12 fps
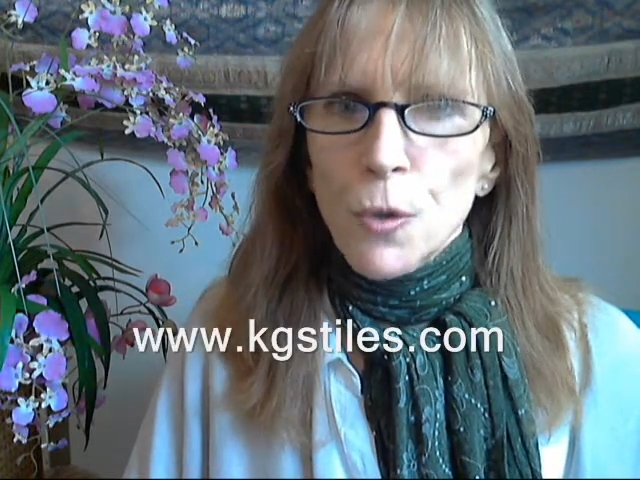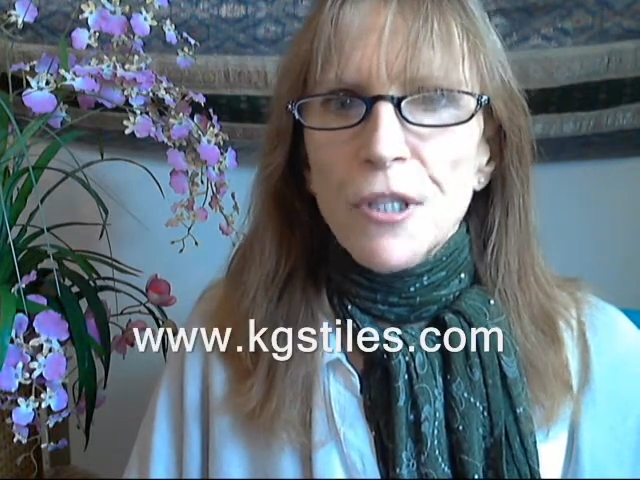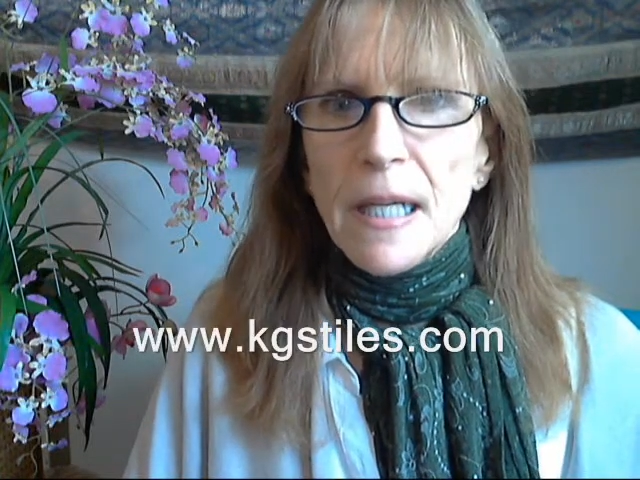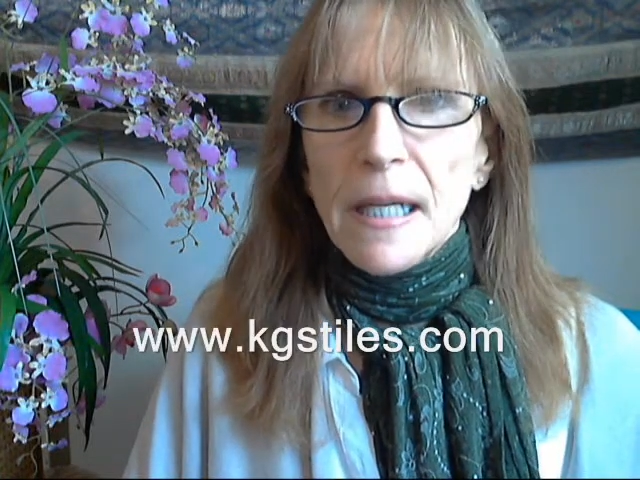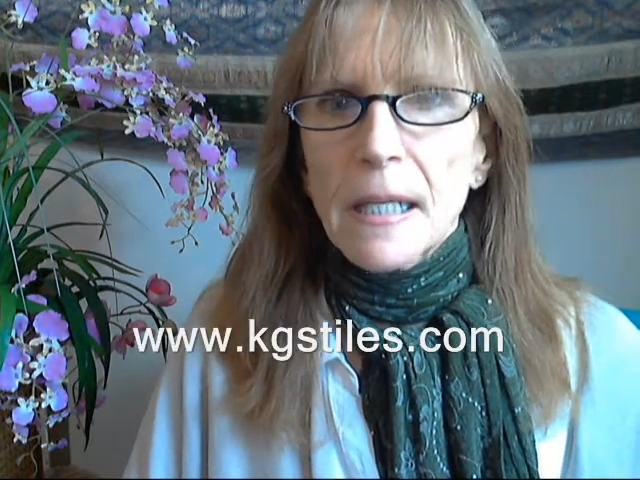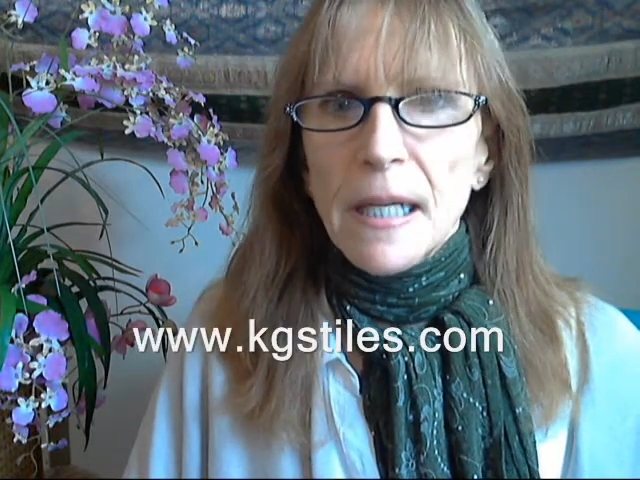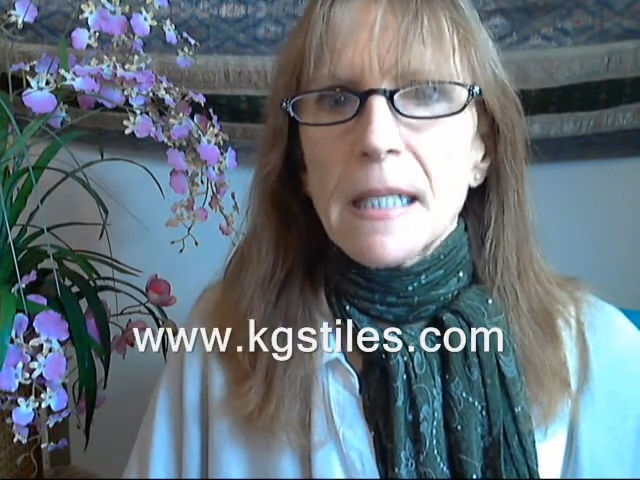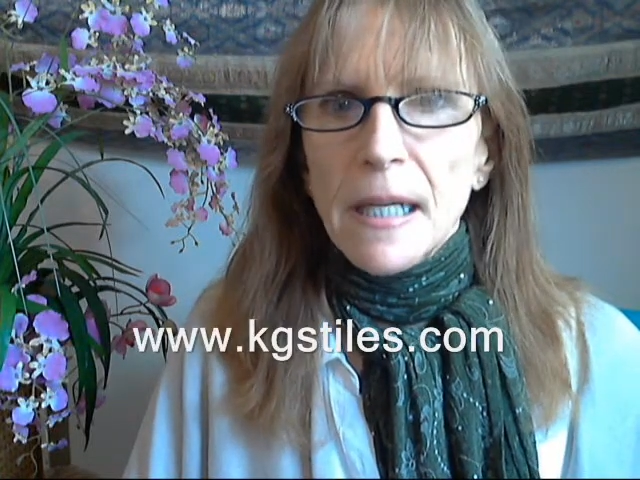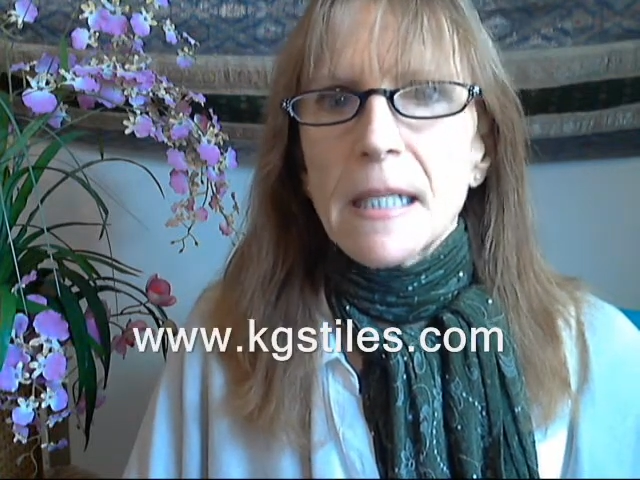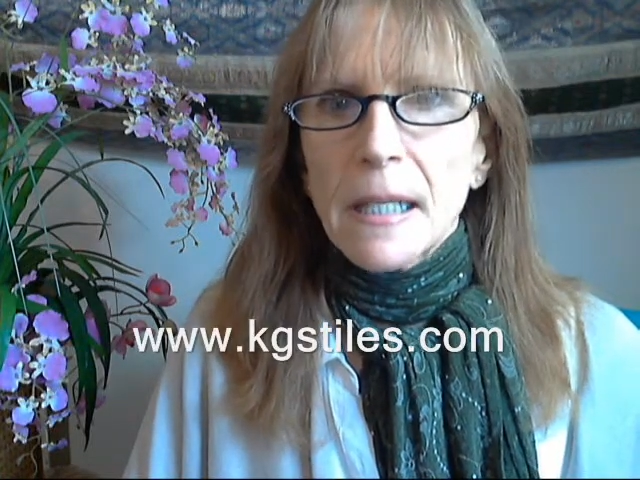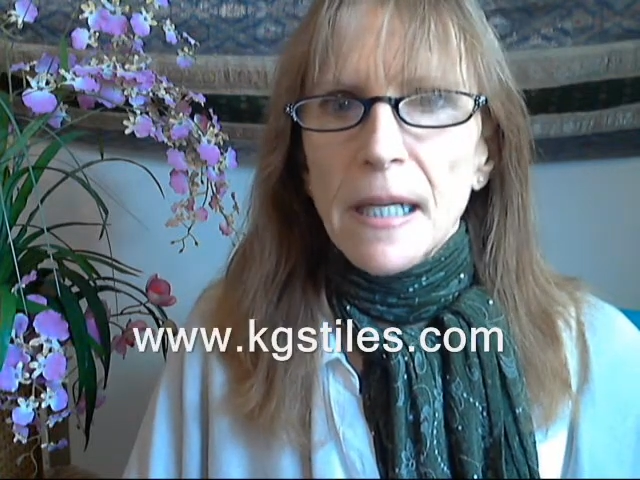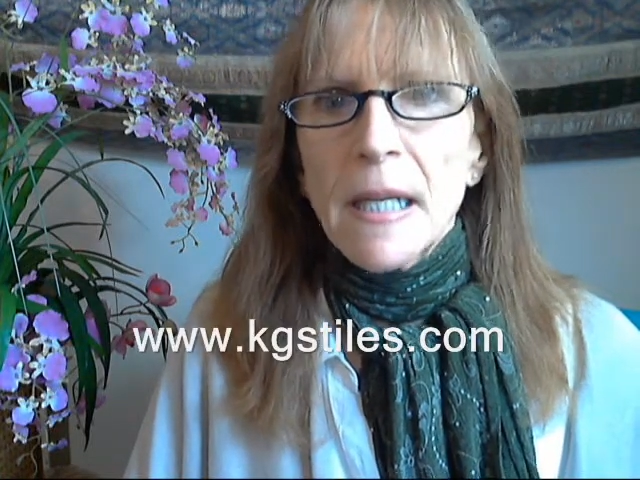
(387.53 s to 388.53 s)
2nd is
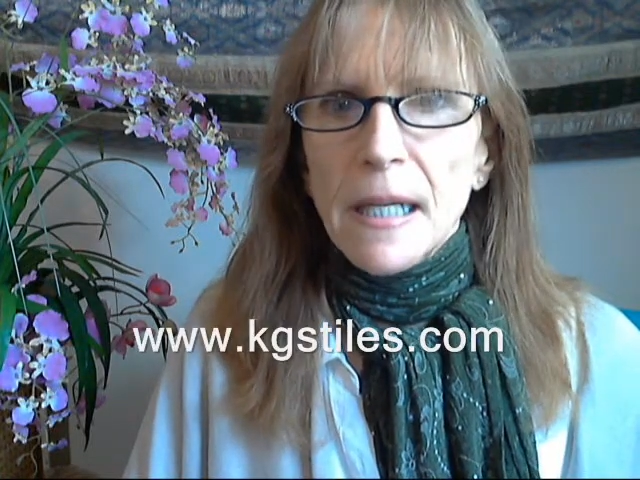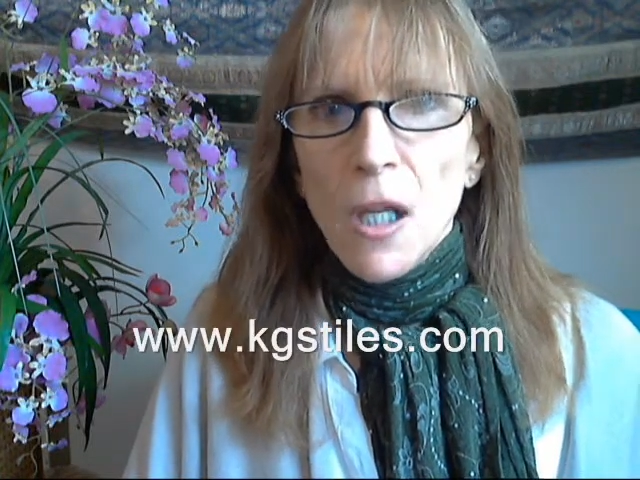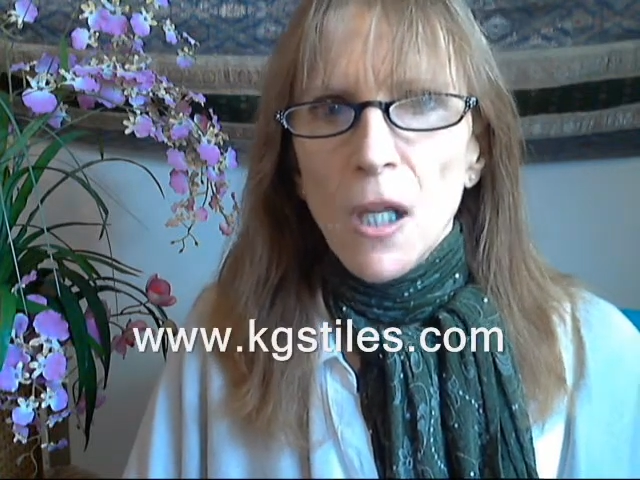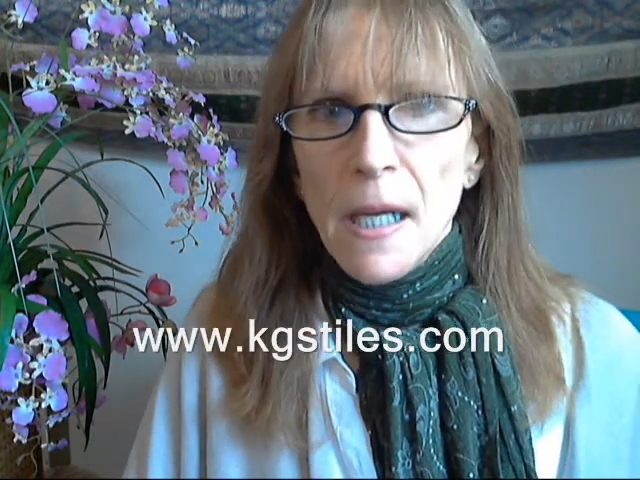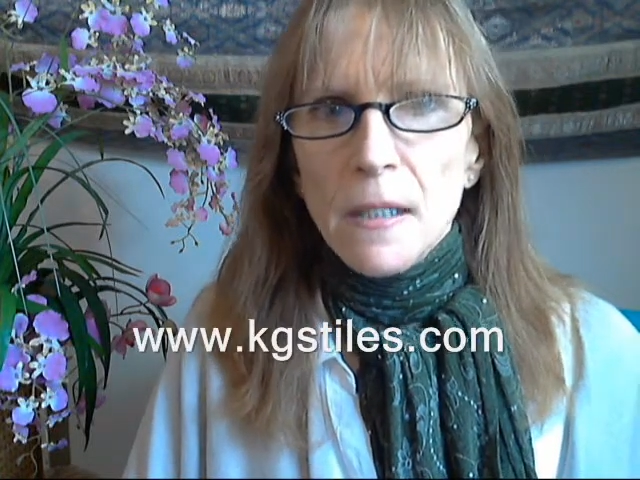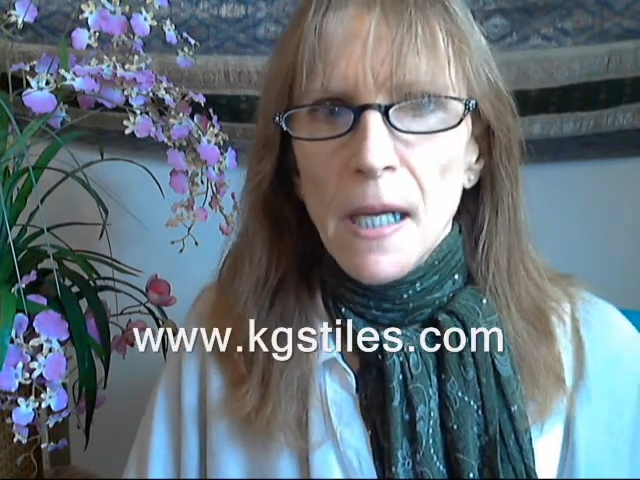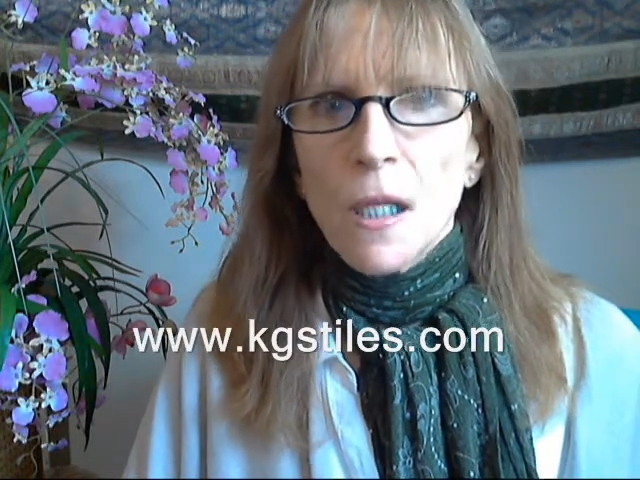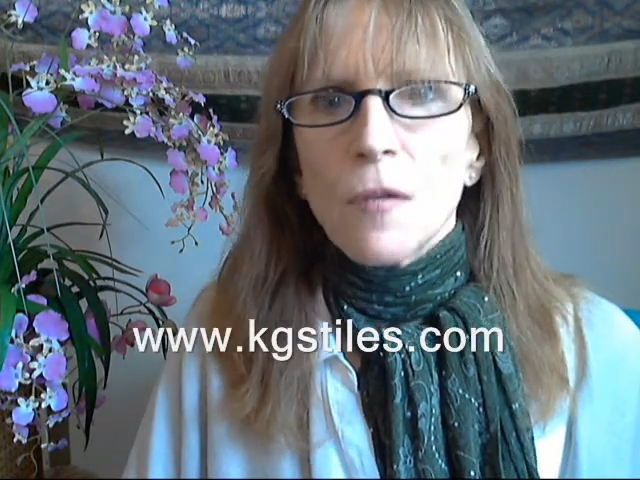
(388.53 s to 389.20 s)
a green light